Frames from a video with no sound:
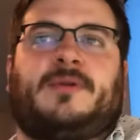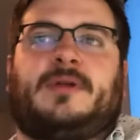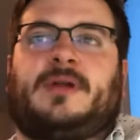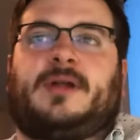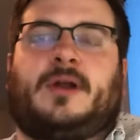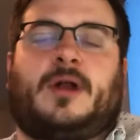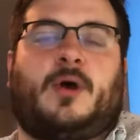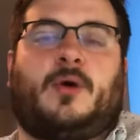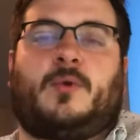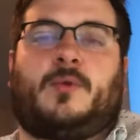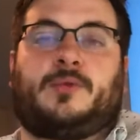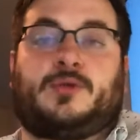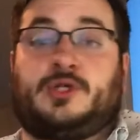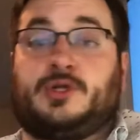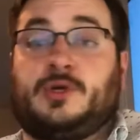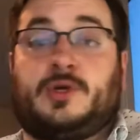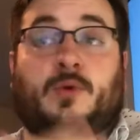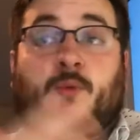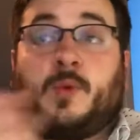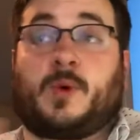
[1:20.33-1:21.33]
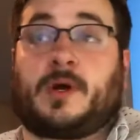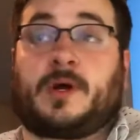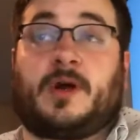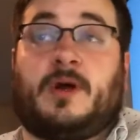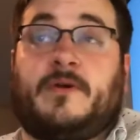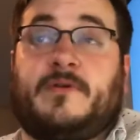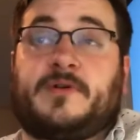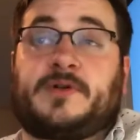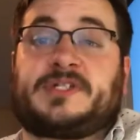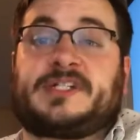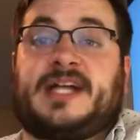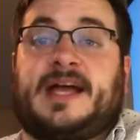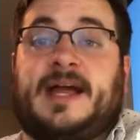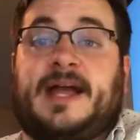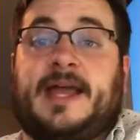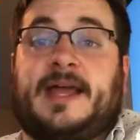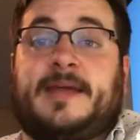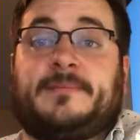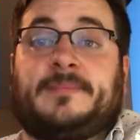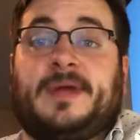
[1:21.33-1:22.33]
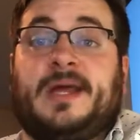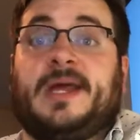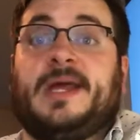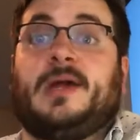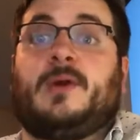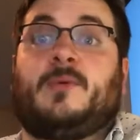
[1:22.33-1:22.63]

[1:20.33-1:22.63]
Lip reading: you know, do you work overtime?